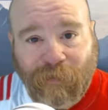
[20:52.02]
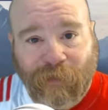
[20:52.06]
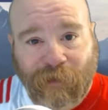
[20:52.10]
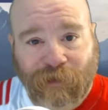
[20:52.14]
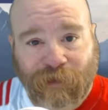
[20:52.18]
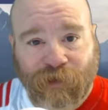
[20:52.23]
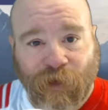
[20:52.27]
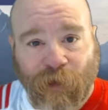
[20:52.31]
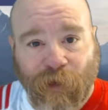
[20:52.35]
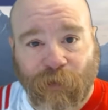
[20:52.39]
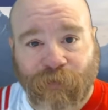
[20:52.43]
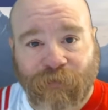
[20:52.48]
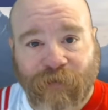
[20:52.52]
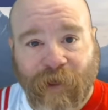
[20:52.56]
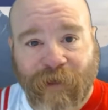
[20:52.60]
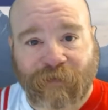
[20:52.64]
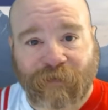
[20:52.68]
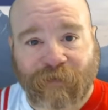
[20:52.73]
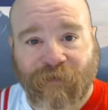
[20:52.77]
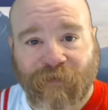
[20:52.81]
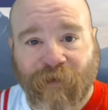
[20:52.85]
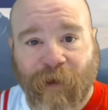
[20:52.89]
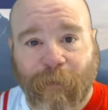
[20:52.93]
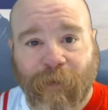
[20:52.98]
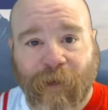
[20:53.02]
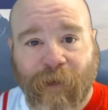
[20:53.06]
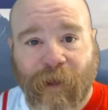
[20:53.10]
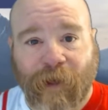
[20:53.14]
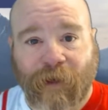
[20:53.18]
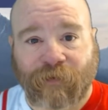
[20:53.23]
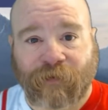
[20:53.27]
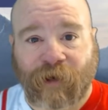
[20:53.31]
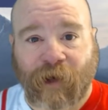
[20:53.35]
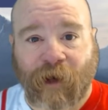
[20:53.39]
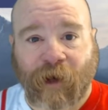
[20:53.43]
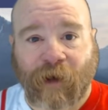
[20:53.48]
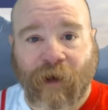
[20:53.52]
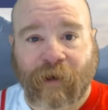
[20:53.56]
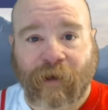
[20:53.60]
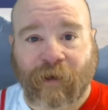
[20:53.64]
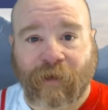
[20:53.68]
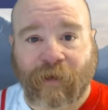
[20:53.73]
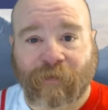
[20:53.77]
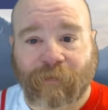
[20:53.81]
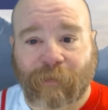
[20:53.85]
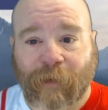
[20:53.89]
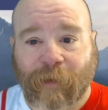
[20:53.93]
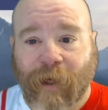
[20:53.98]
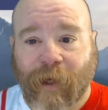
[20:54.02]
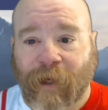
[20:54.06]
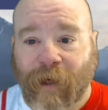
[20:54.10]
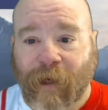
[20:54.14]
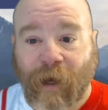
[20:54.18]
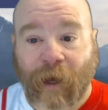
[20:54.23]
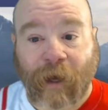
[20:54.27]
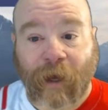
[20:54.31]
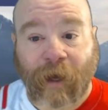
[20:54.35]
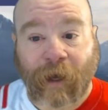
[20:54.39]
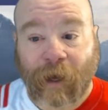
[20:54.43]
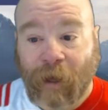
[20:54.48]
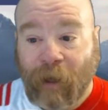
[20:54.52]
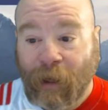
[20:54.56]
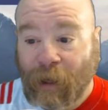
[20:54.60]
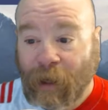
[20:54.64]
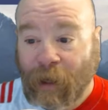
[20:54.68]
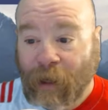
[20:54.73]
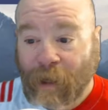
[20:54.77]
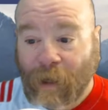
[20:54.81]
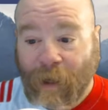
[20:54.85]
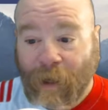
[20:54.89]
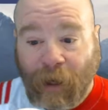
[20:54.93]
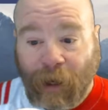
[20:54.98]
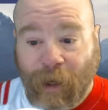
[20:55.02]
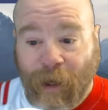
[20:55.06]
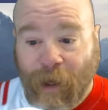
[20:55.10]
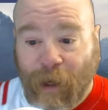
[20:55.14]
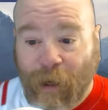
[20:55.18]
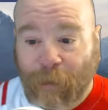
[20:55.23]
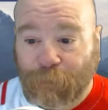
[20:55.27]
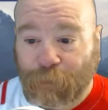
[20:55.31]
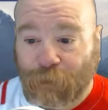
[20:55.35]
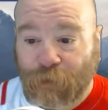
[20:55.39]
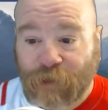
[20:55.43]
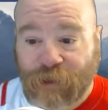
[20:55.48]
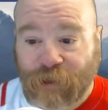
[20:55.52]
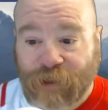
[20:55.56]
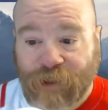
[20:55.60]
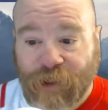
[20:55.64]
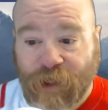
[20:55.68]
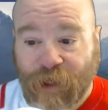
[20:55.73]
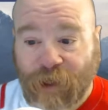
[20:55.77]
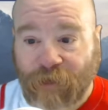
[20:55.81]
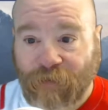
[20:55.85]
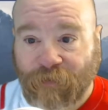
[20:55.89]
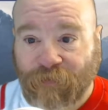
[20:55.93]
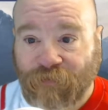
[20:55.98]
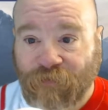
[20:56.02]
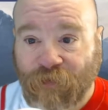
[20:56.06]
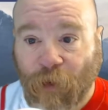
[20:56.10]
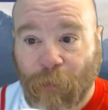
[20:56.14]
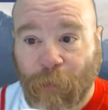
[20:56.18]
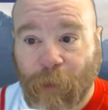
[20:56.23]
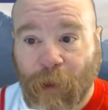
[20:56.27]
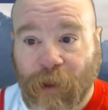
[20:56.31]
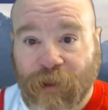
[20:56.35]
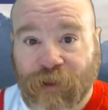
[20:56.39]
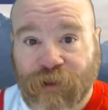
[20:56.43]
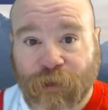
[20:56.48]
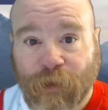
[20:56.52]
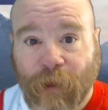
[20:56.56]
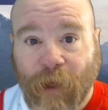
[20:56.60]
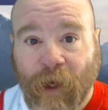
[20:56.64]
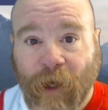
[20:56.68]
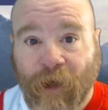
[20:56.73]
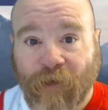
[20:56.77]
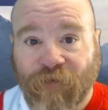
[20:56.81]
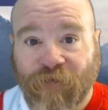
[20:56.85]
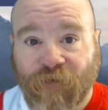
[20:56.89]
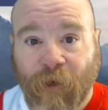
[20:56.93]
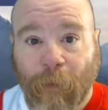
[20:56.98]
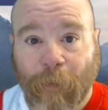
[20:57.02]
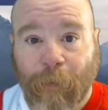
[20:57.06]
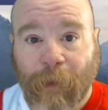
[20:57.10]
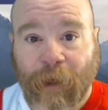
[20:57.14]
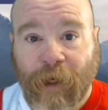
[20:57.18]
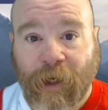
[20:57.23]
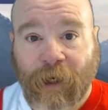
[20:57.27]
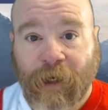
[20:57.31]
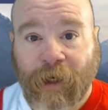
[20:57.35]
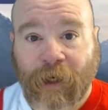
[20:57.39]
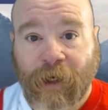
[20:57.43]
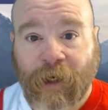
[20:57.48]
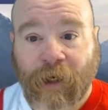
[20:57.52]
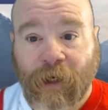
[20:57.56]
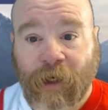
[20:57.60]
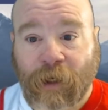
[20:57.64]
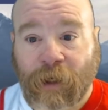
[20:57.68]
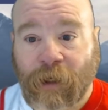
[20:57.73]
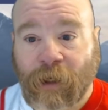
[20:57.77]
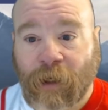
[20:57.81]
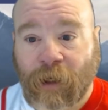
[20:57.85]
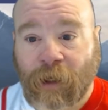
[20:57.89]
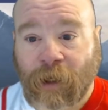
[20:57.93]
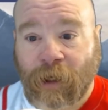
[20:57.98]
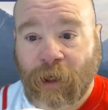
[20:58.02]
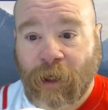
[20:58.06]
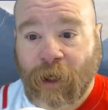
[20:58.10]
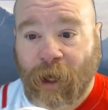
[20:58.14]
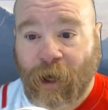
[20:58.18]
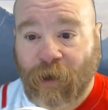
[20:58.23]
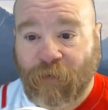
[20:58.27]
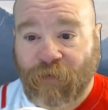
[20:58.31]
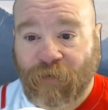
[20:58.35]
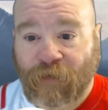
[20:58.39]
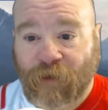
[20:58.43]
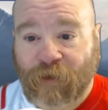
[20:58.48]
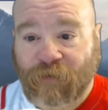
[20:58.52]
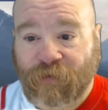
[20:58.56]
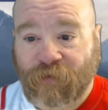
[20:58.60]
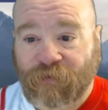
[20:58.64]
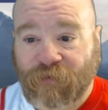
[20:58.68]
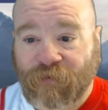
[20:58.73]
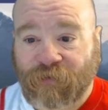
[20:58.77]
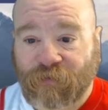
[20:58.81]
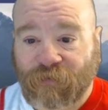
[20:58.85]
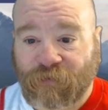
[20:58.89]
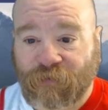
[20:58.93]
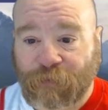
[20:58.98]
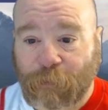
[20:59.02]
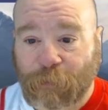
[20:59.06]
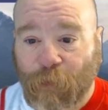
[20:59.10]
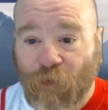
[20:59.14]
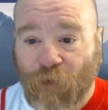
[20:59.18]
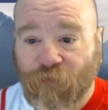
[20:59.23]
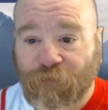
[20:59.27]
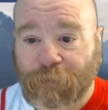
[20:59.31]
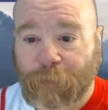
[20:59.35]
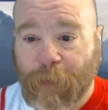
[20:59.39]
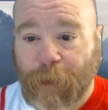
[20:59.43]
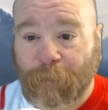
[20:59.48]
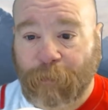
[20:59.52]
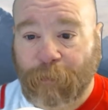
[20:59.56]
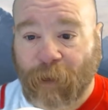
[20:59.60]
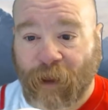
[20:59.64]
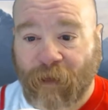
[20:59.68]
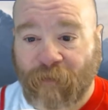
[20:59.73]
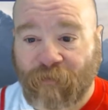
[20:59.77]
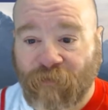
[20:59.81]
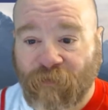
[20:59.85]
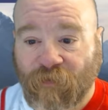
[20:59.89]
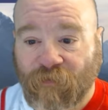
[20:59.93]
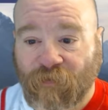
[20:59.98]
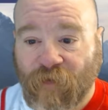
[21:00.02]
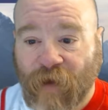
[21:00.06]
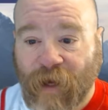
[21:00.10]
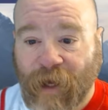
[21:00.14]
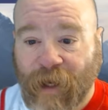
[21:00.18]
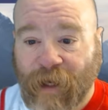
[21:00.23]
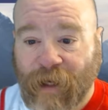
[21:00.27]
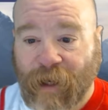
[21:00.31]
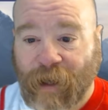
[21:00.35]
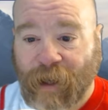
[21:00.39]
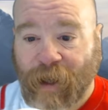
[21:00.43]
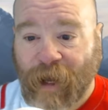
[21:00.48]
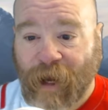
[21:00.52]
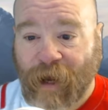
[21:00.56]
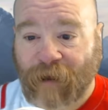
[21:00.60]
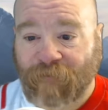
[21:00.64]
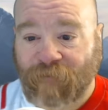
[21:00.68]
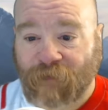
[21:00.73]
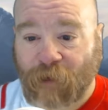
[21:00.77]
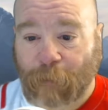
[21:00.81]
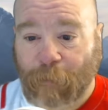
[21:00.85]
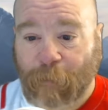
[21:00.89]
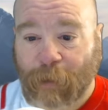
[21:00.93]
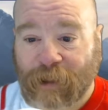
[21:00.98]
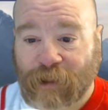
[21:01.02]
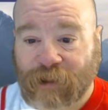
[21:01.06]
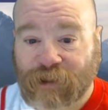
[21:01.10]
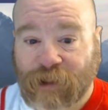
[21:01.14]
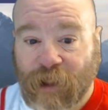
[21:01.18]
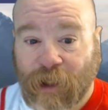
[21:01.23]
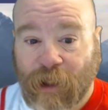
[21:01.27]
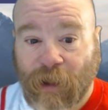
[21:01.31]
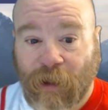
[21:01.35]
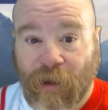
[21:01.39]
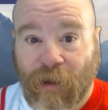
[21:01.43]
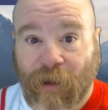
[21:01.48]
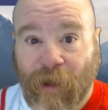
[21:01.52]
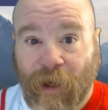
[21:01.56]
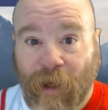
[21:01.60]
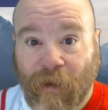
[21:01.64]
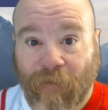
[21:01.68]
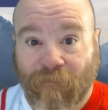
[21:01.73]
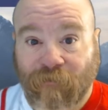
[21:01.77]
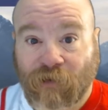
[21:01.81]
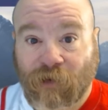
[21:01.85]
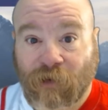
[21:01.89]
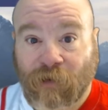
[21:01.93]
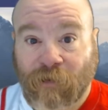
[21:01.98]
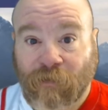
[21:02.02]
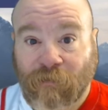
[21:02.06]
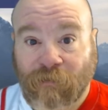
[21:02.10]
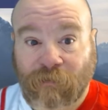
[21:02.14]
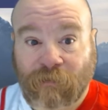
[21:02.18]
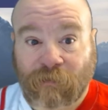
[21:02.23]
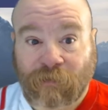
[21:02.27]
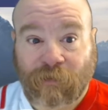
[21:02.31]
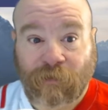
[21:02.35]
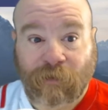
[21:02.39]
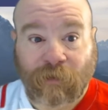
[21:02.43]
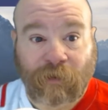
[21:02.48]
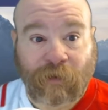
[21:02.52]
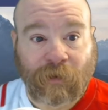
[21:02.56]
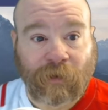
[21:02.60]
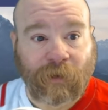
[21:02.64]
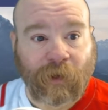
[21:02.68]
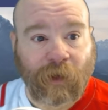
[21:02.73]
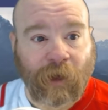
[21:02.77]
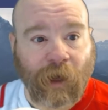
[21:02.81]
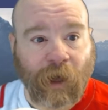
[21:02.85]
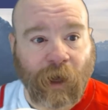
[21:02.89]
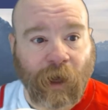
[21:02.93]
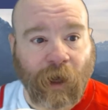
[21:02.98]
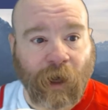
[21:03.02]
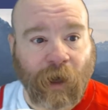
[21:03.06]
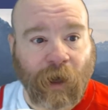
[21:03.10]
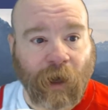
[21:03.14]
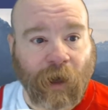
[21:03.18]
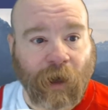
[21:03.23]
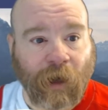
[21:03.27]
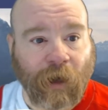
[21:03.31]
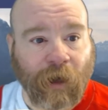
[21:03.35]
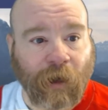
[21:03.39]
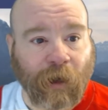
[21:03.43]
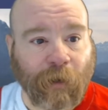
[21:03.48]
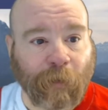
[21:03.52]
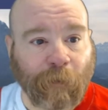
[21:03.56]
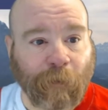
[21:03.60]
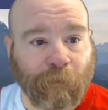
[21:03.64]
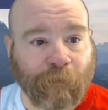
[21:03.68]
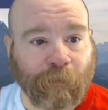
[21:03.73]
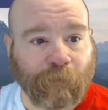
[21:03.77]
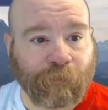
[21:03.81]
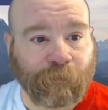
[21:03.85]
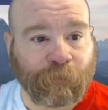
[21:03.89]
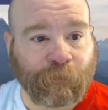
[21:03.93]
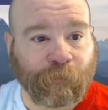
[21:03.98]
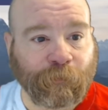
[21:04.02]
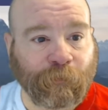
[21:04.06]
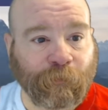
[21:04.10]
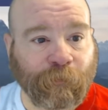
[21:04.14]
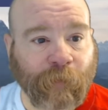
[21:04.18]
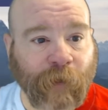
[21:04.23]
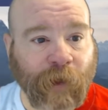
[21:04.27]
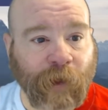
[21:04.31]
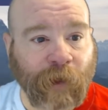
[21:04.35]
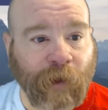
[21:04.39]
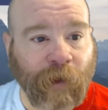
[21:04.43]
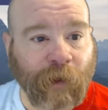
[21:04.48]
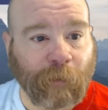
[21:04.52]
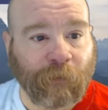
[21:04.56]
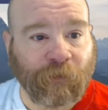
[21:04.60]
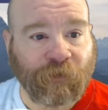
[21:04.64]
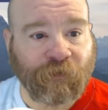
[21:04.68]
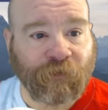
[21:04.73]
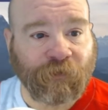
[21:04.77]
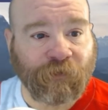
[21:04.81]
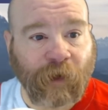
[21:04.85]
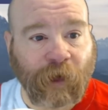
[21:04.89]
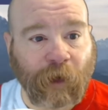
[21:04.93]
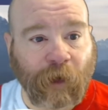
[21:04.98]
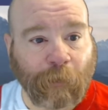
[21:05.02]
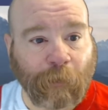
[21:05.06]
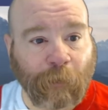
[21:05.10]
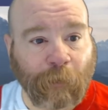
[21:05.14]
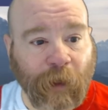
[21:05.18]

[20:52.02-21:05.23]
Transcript: the show's not the same without the audience, man. And I appreciate so much you guys coming in here. I think this is the most people I've ever had live on my channel ever. Let me see how